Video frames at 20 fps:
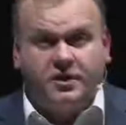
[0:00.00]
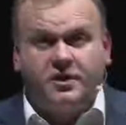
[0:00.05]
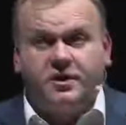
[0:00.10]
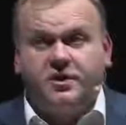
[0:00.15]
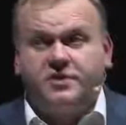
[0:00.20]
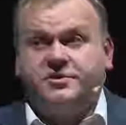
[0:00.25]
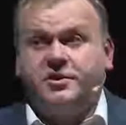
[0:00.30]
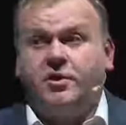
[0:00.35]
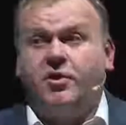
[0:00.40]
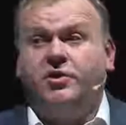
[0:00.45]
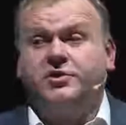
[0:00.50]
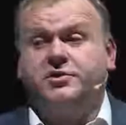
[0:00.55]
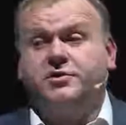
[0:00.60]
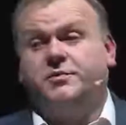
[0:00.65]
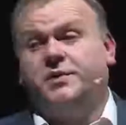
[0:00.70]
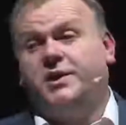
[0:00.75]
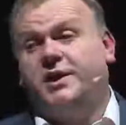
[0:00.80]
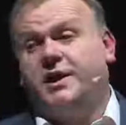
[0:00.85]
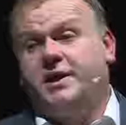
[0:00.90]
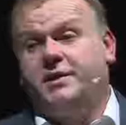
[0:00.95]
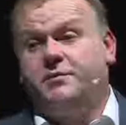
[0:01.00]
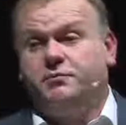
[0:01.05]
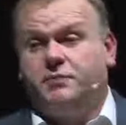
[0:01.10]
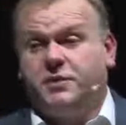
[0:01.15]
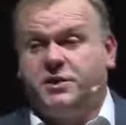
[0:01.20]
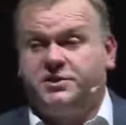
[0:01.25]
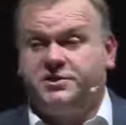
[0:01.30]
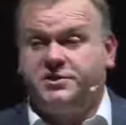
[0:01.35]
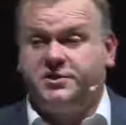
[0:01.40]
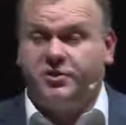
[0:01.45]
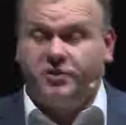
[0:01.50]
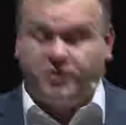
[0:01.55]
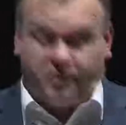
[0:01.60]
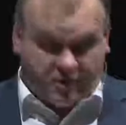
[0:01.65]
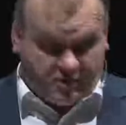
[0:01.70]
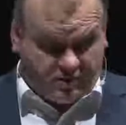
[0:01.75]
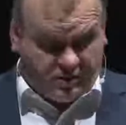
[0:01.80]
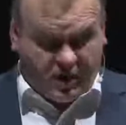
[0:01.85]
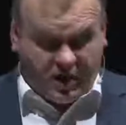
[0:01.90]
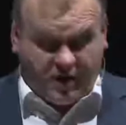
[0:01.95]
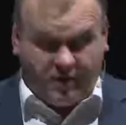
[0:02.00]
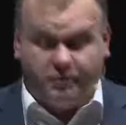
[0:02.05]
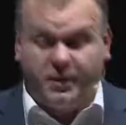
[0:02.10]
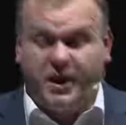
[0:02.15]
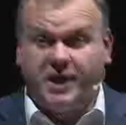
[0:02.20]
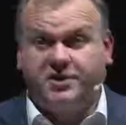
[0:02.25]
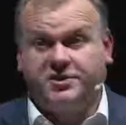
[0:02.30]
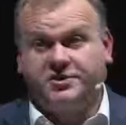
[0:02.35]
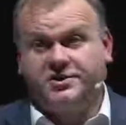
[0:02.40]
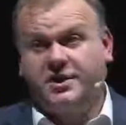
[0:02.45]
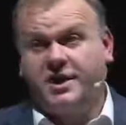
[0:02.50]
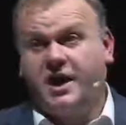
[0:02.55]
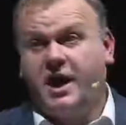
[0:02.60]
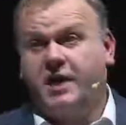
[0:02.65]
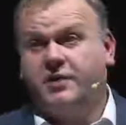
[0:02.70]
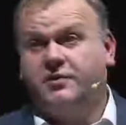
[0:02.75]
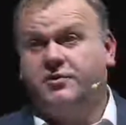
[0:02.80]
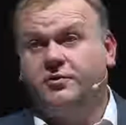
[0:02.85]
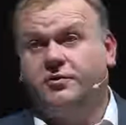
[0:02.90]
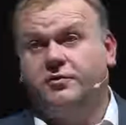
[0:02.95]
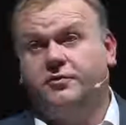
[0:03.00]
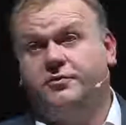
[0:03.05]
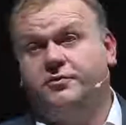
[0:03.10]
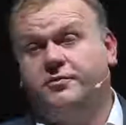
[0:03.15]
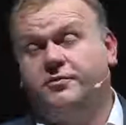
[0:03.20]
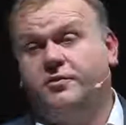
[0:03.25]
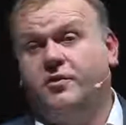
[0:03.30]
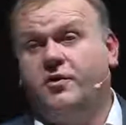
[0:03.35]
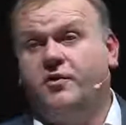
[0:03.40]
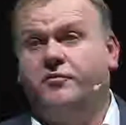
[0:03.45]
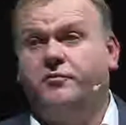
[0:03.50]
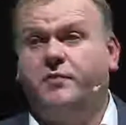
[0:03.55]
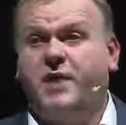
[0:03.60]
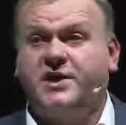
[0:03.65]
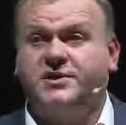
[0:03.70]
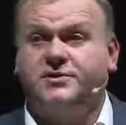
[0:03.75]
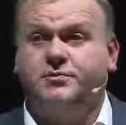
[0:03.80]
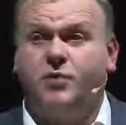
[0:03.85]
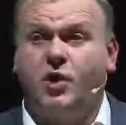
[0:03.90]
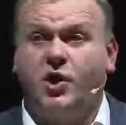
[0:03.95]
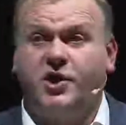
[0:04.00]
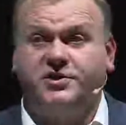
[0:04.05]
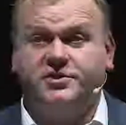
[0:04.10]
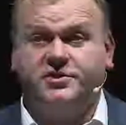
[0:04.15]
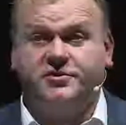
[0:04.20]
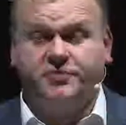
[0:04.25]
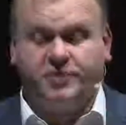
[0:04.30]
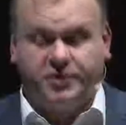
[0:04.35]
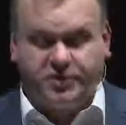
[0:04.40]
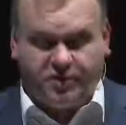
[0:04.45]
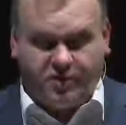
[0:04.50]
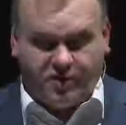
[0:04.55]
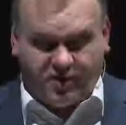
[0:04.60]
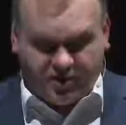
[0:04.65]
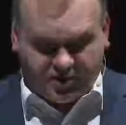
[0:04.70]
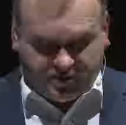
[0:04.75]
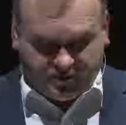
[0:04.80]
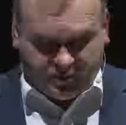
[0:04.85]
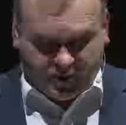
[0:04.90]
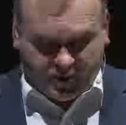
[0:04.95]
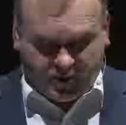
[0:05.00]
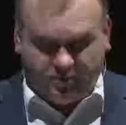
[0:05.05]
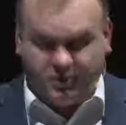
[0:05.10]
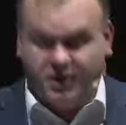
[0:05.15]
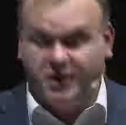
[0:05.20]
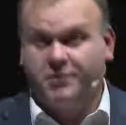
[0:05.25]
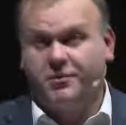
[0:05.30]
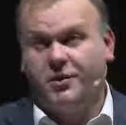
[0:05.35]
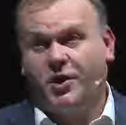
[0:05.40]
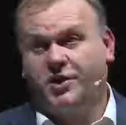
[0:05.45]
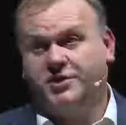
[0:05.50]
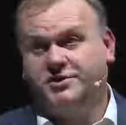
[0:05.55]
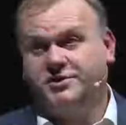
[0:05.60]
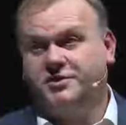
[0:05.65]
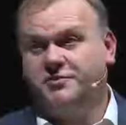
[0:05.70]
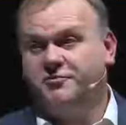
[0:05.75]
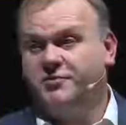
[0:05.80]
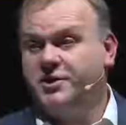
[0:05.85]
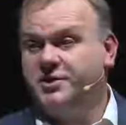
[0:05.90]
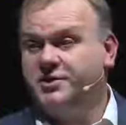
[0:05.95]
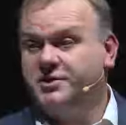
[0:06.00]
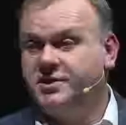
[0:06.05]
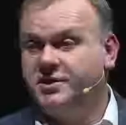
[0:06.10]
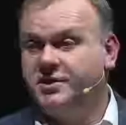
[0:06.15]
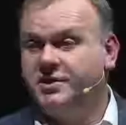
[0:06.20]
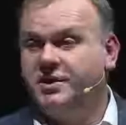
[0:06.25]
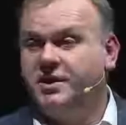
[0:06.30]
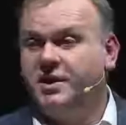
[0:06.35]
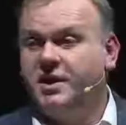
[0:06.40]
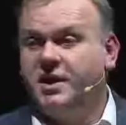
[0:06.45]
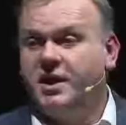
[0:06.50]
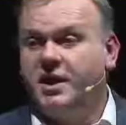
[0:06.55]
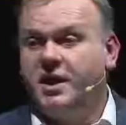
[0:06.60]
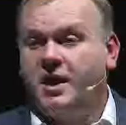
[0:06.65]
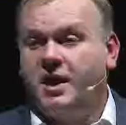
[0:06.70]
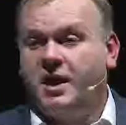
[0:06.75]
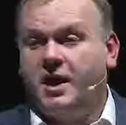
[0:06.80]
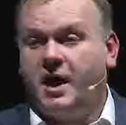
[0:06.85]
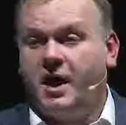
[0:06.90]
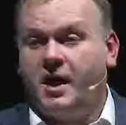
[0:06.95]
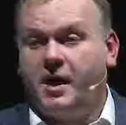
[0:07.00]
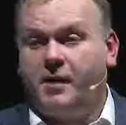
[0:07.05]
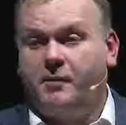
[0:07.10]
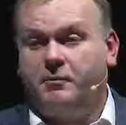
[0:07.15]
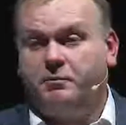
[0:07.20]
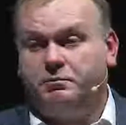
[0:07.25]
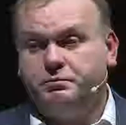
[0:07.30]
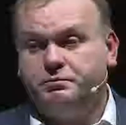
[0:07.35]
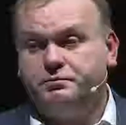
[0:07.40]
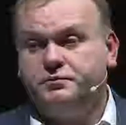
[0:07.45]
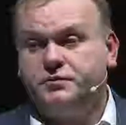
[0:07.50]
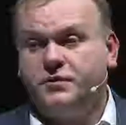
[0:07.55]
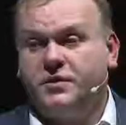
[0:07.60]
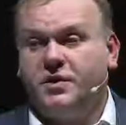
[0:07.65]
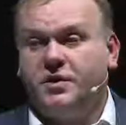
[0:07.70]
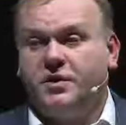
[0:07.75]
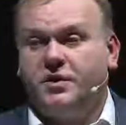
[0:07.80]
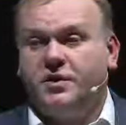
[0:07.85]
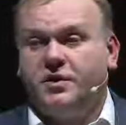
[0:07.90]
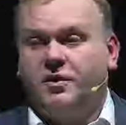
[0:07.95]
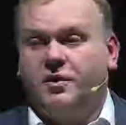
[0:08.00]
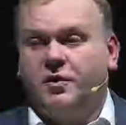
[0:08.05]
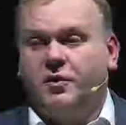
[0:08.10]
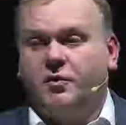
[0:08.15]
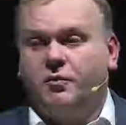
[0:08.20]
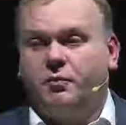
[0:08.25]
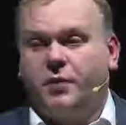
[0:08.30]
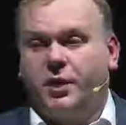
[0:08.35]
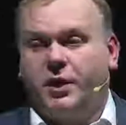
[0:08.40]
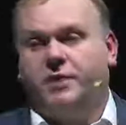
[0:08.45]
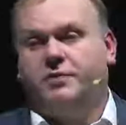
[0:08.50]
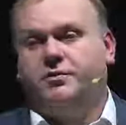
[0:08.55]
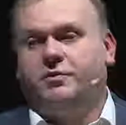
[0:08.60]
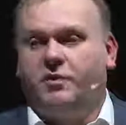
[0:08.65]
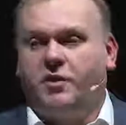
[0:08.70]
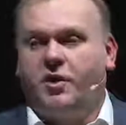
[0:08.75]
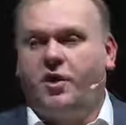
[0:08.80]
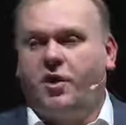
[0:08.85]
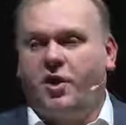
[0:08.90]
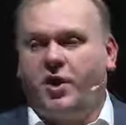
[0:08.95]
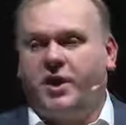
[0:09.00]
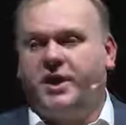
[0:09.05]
So ultimately, it's still a balancing act of maximising returns but minimising risk. But I